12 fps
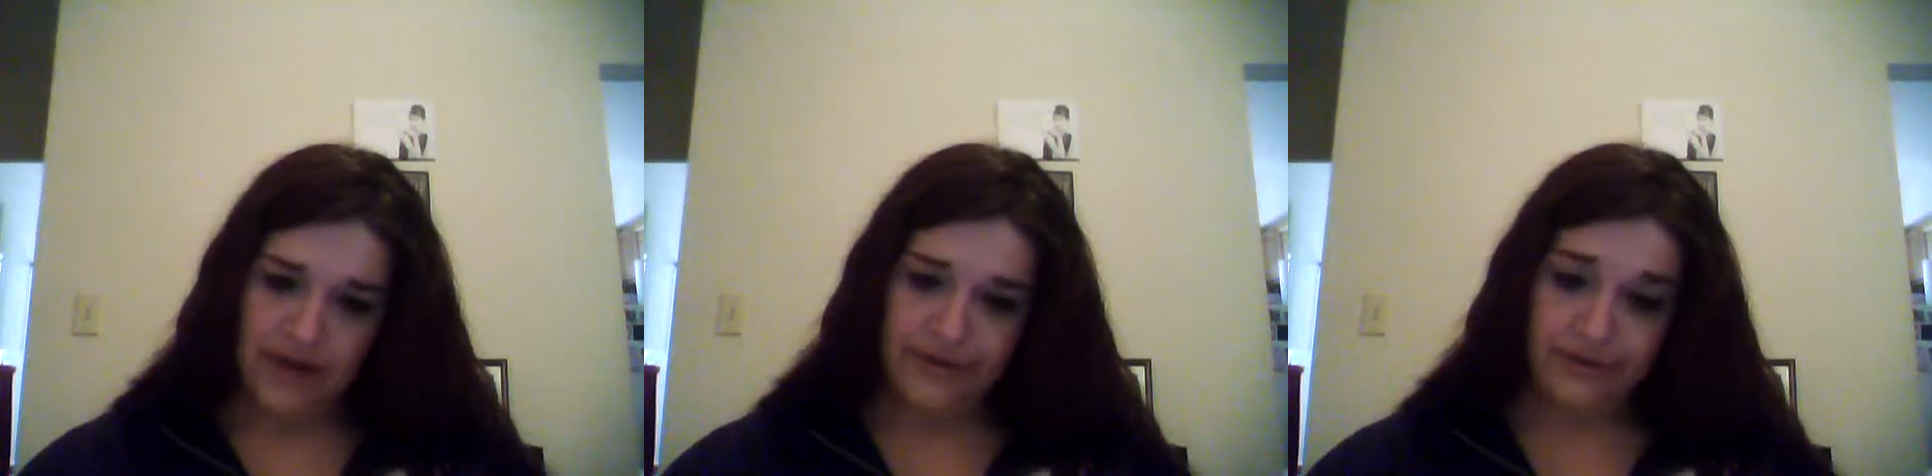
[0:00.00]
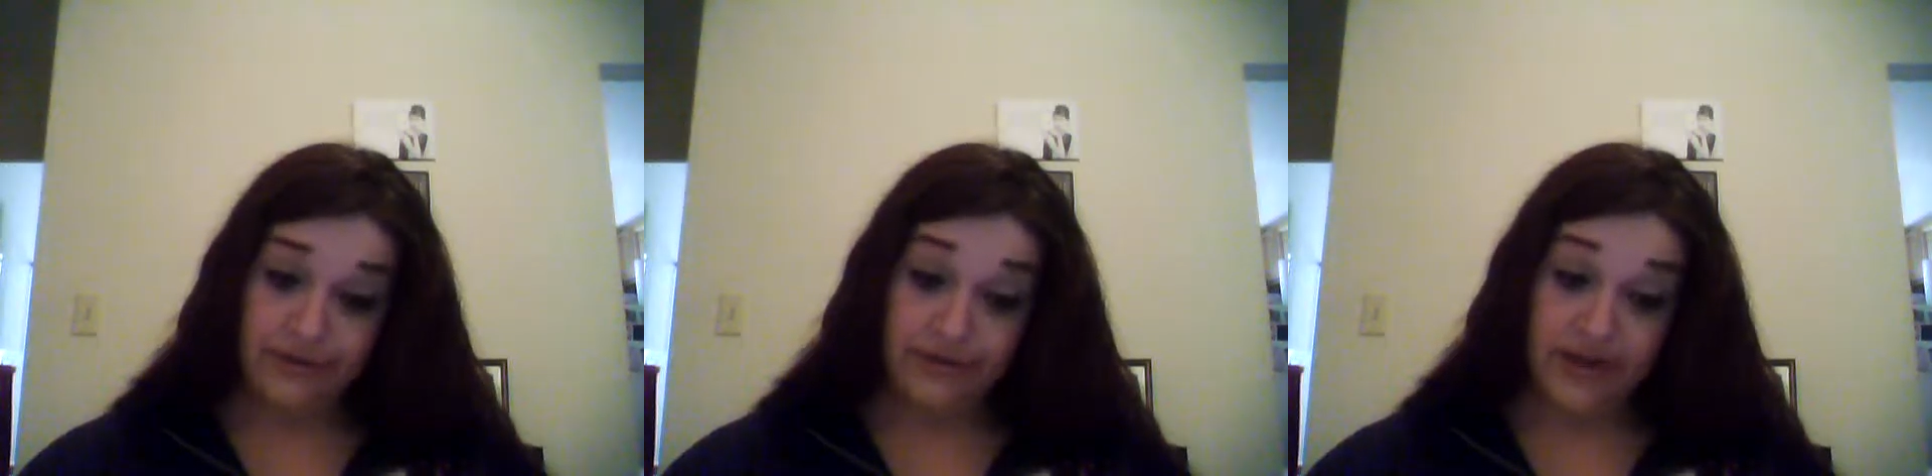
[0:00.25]

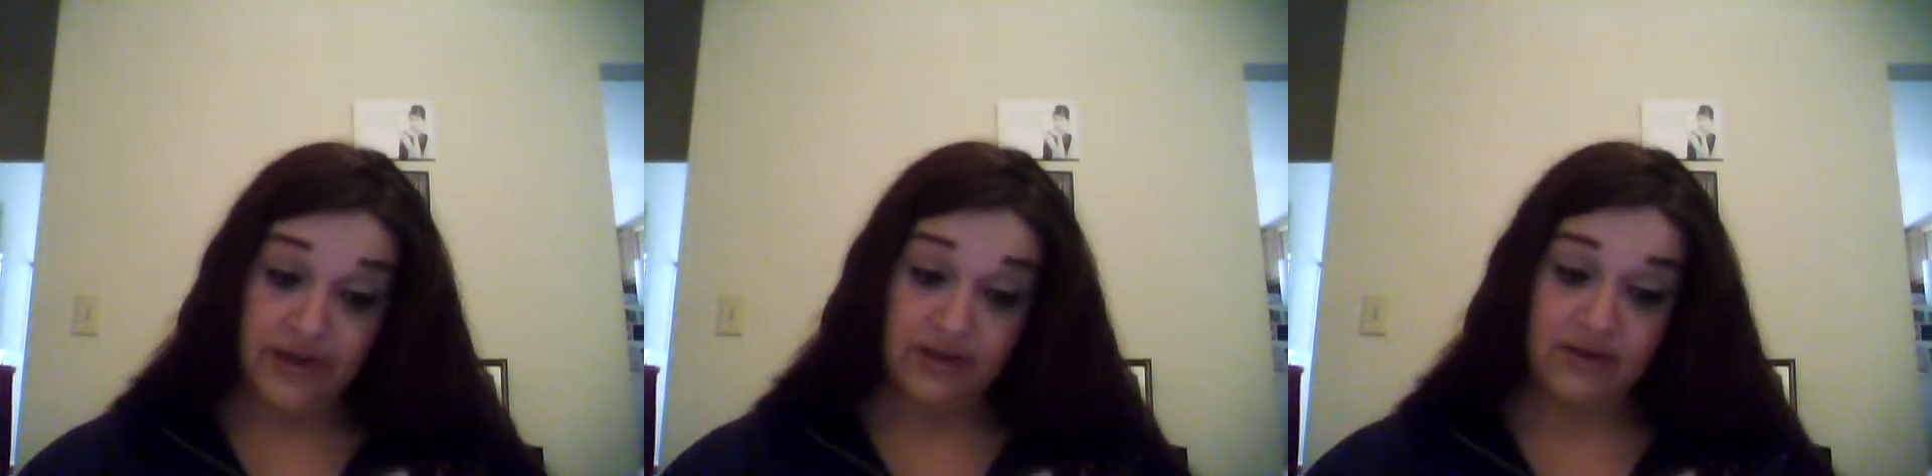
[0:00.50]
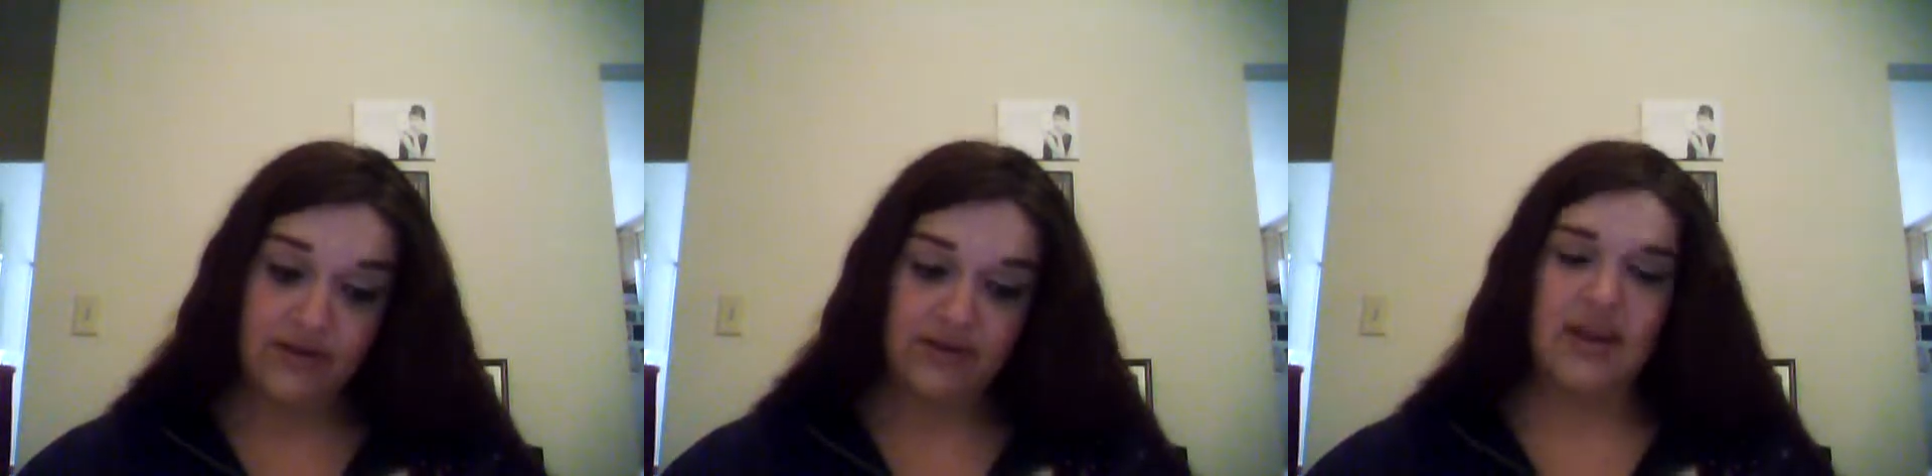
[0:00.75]
other
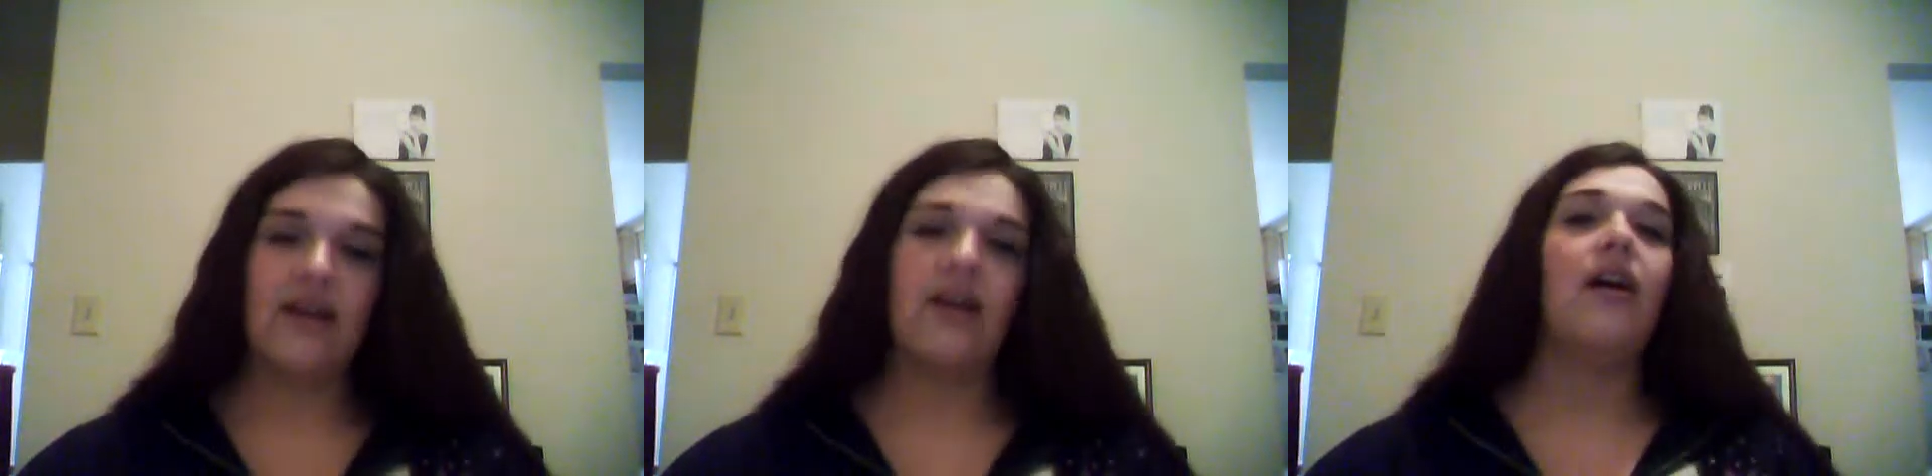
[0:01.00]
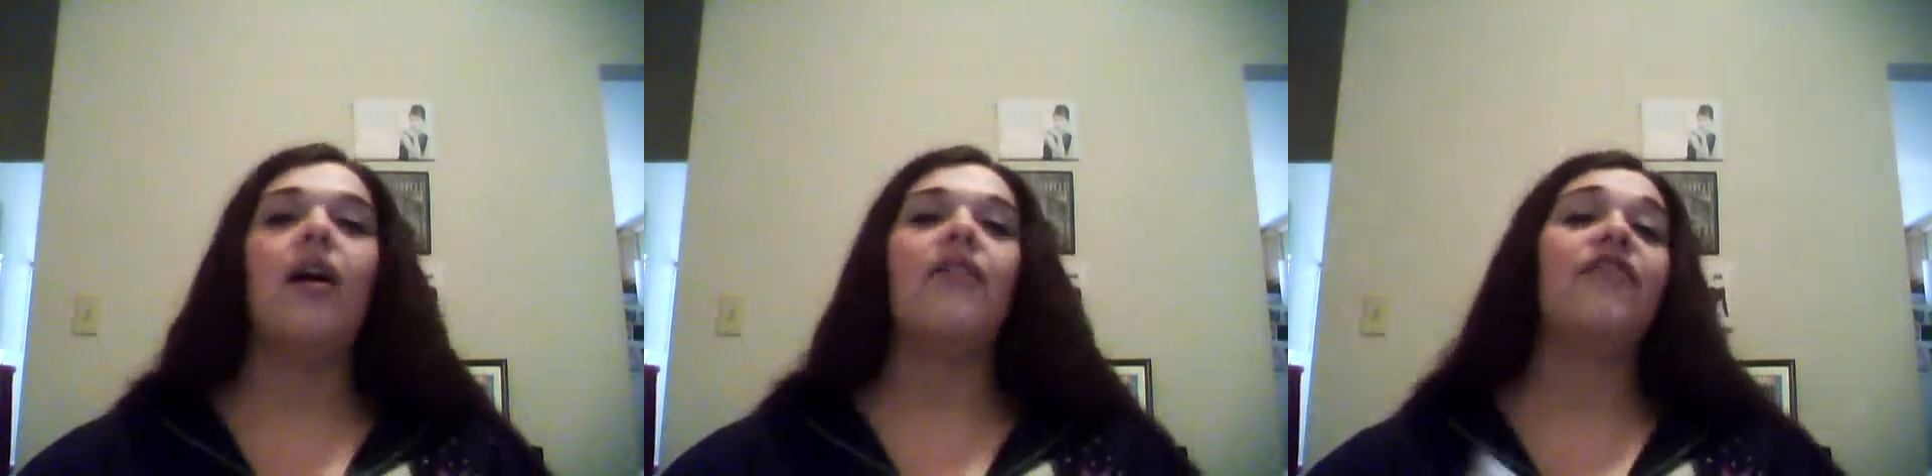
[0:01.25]
things that